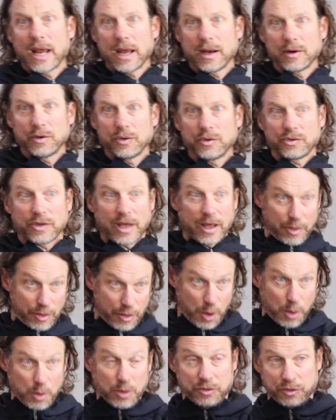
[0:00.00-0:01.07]
candles. And
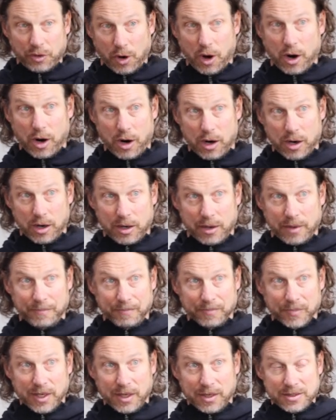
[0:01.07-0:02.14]
those are
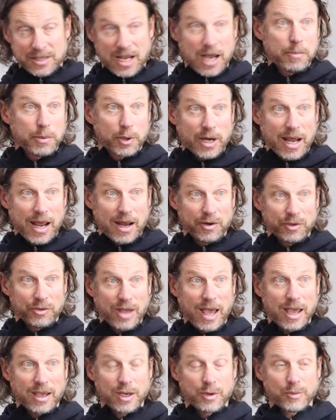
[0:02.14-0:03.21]
taper candles
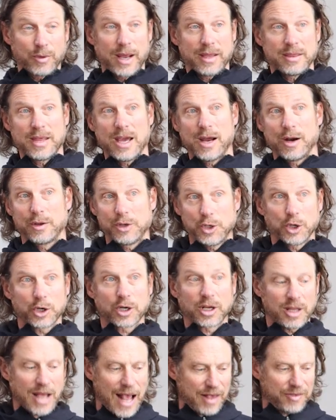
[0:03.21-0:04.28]
hanging right there, your
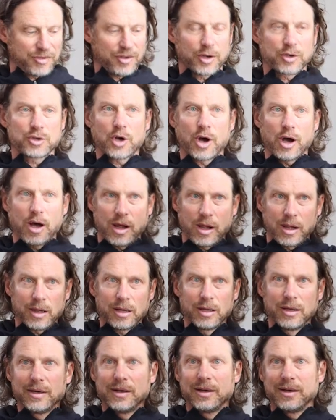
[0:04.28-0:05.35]
classic
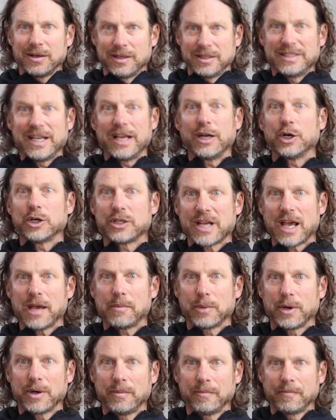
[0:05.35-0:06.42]
tall dinner
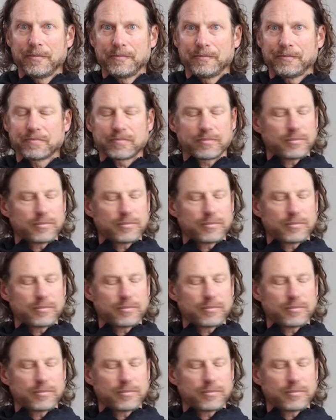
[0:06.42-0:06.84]
taper. Yep.